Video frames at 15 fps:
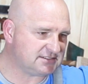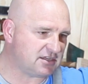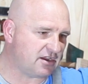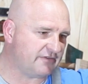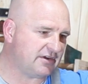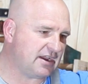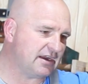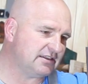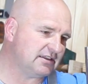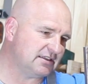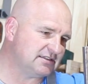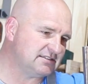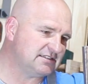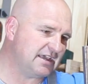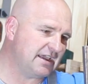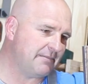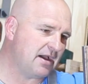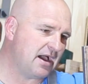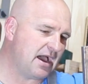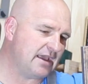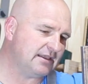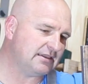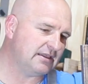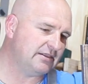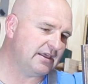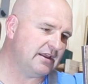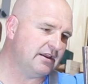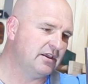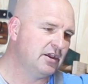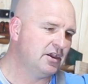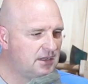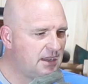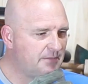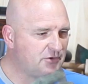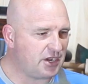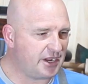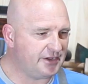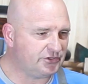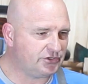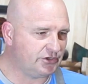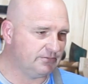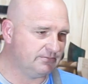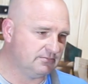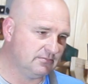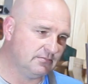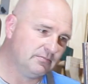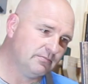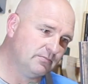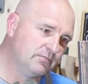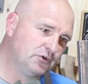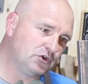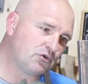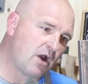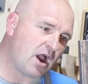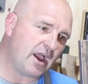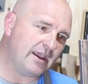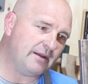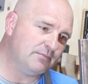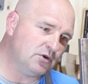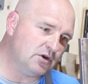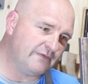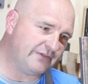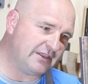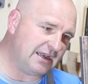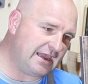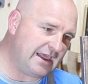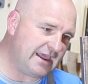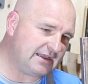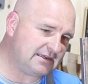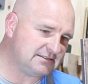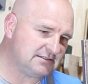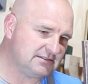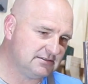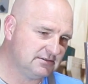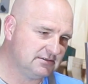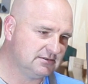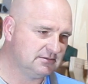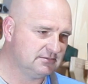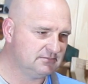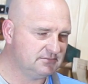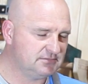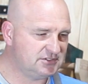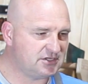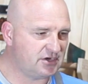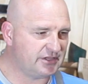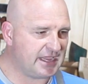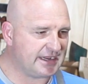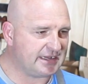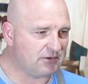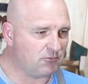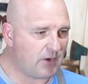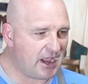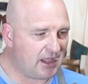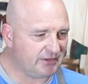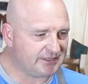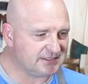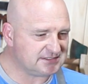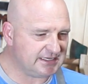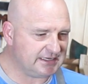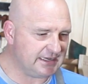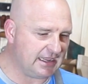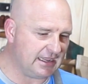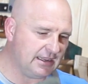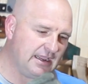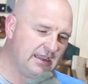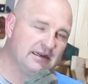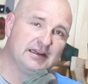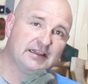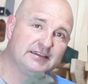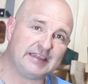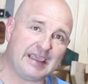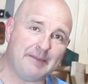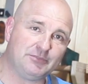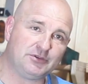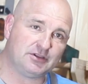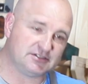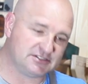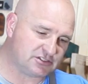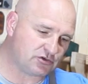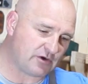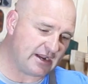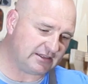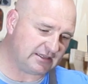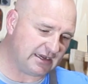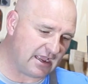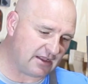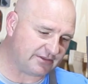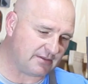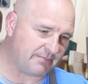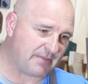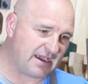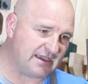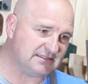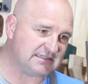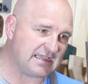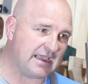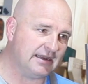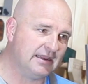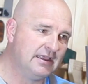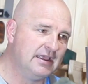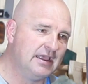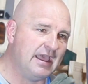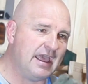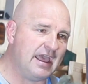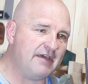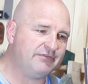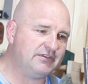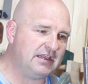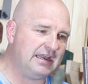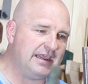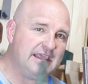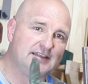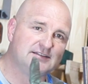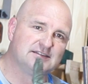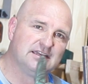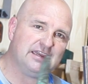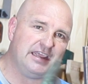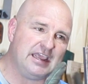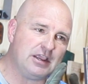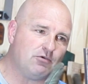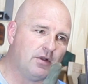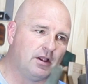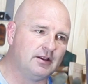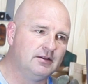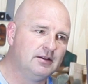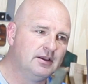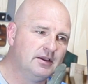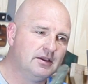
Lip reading: so I've got it at the same height, and then I'm going to try and move the legs so that I can weld this in an attempt to straighten out the base and have the legs at equal